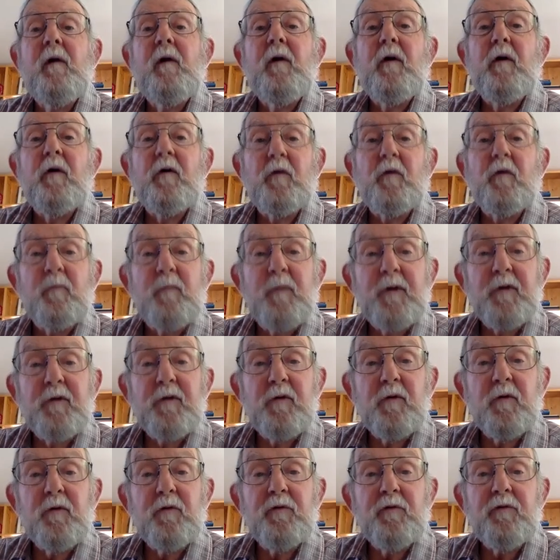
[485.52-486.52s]
or
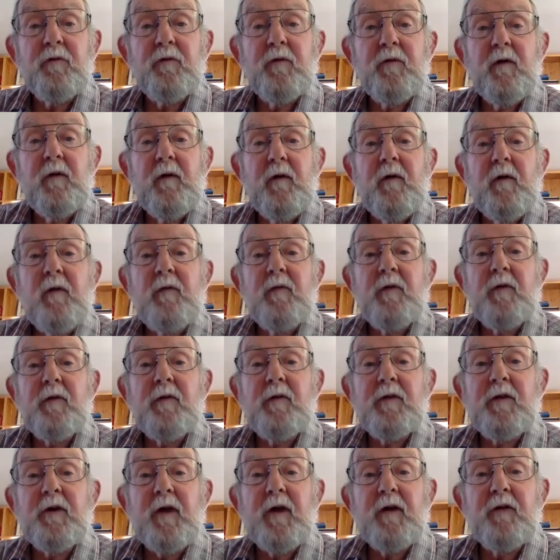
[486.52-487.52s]
minerals, then
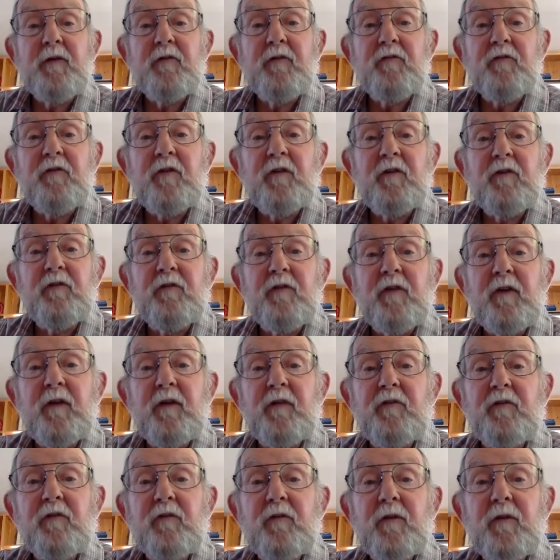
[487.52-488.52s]
the United States
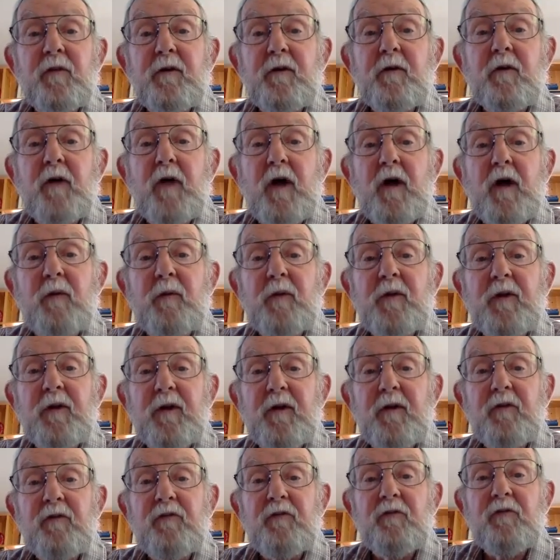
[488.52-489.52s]
has a legal
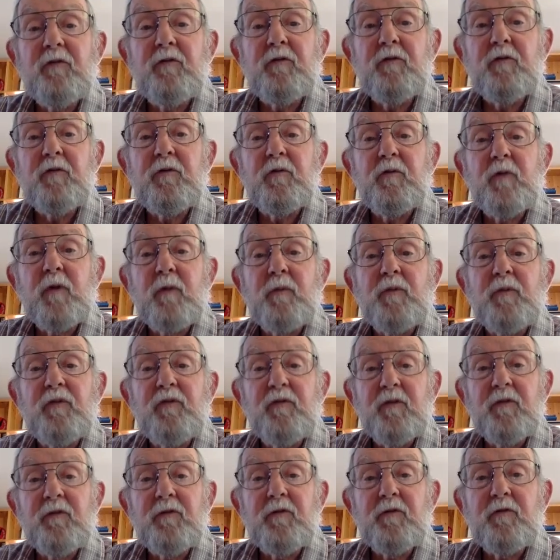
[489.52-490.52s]
obligation to
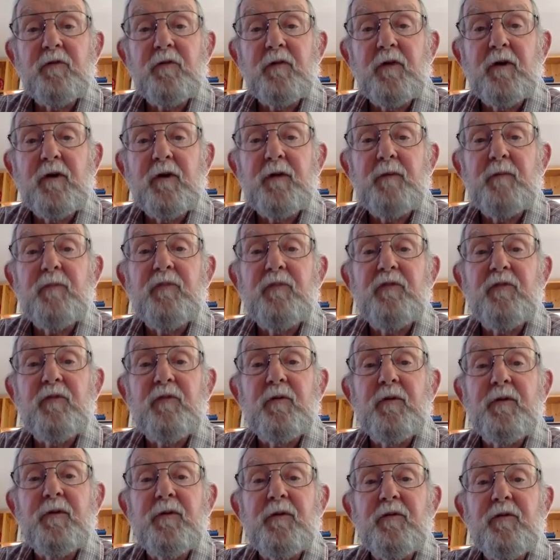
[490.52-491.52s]
represent the tribe.
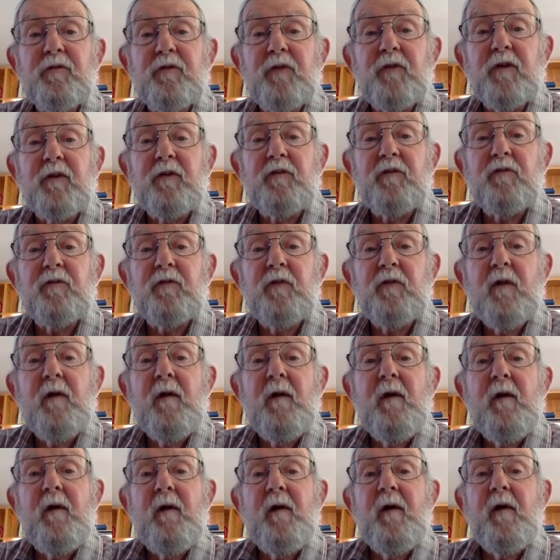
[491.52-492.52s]
So in this case,
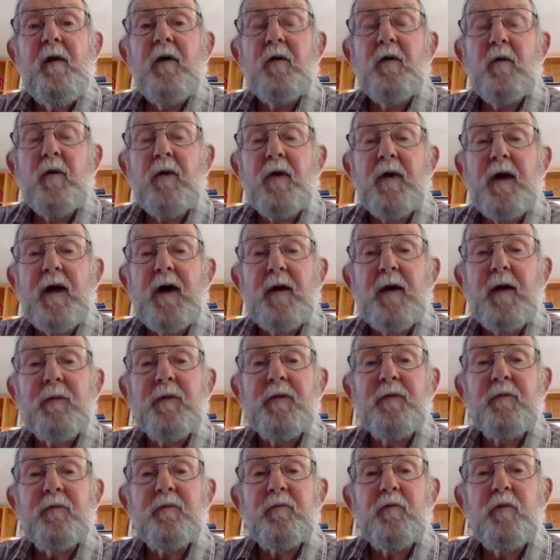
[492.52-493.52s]
what
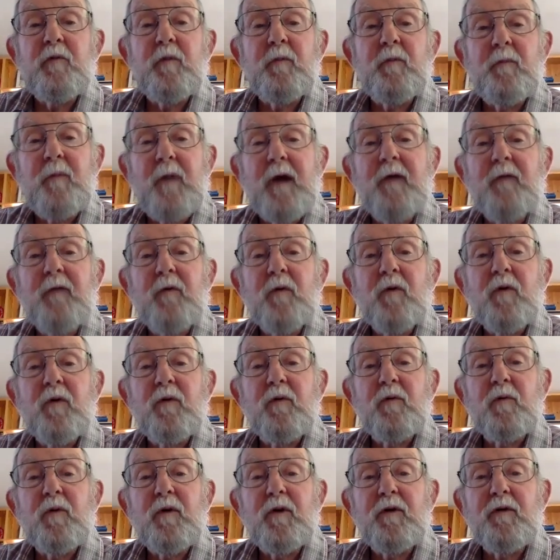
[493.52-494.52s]
happened, what my
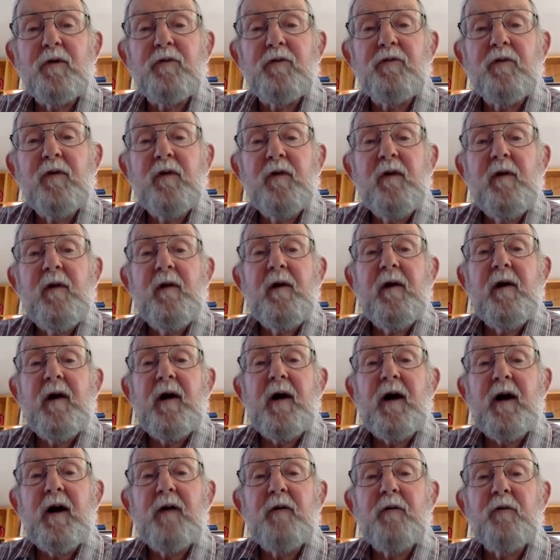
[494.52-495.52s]
role was,
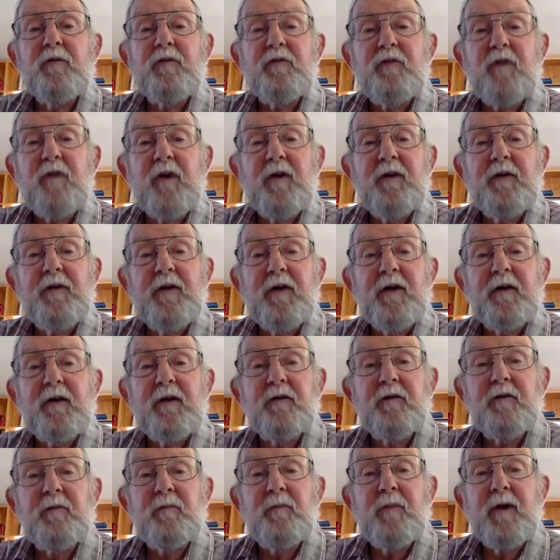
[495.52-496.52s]
I was
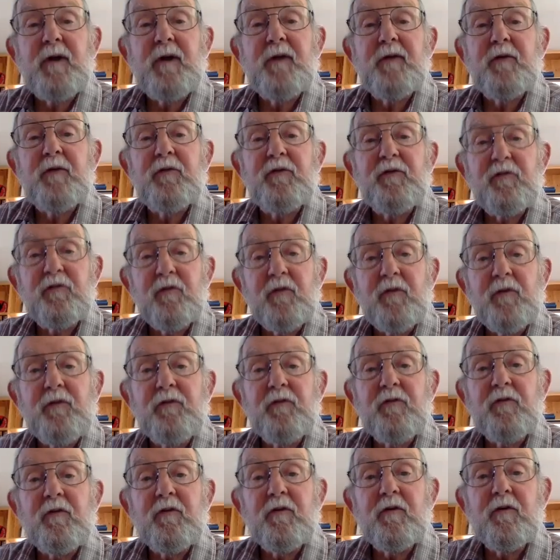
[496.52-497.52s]
contacted by the
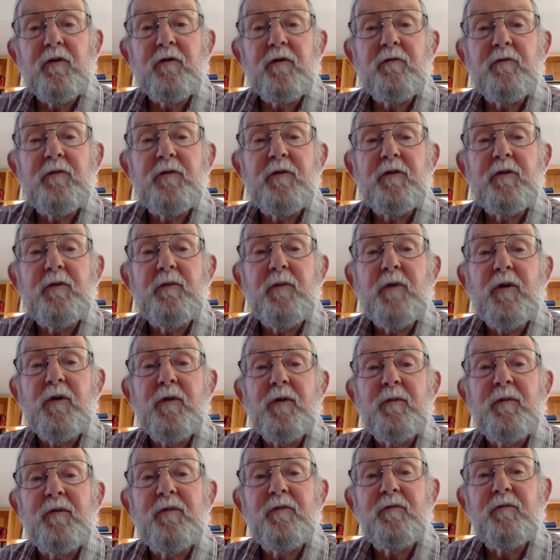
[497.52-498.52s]
solicitor of the
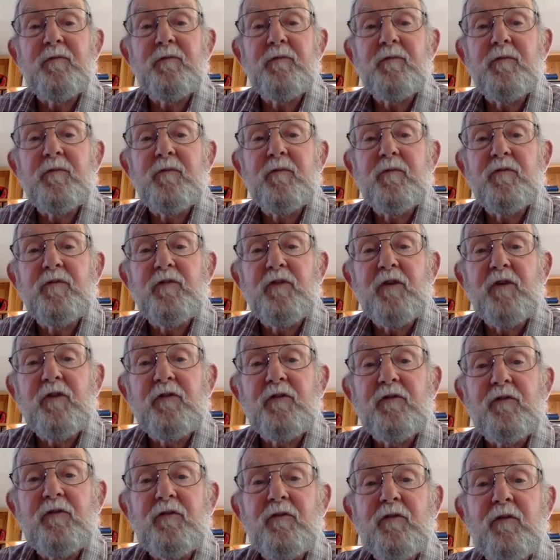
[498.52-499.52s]
Department of
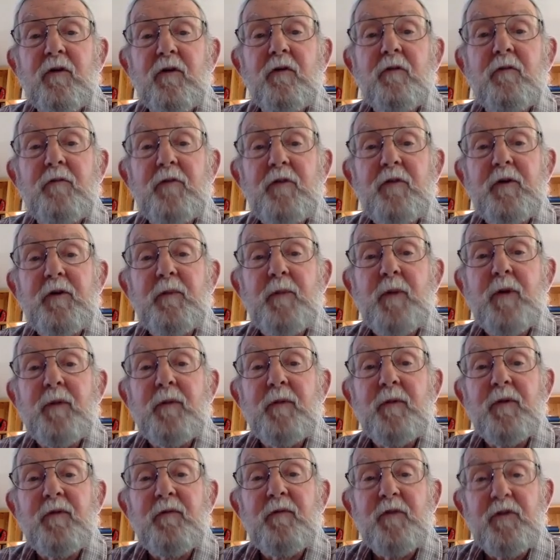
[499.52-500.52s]
Justice, of the
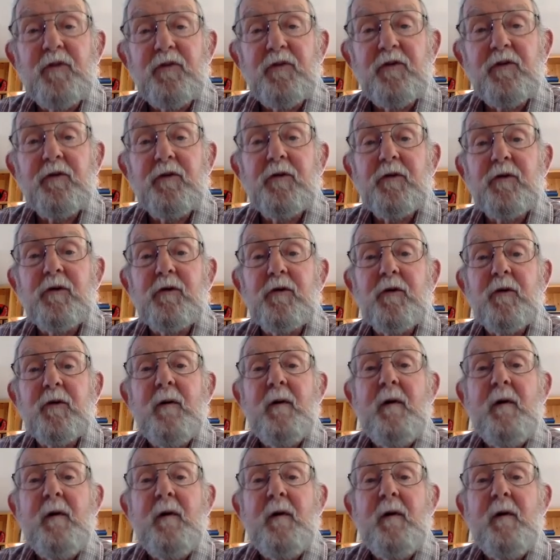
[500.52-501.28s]
Department of Interior,